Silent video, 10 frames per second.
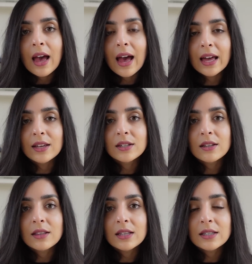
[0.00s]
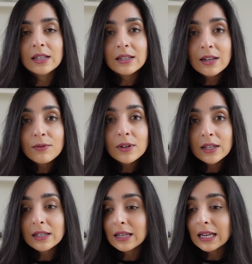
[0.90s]
and the
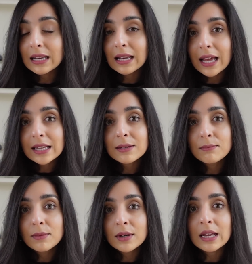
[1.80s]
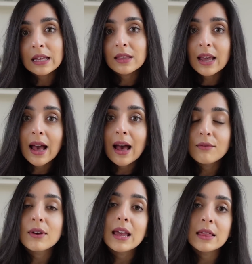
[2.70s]
significantly less money they
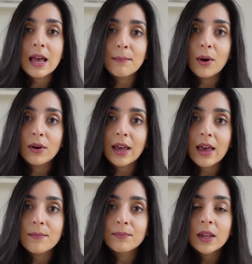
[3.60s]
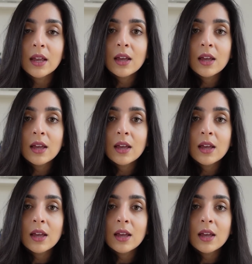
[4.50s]
have in their pocket.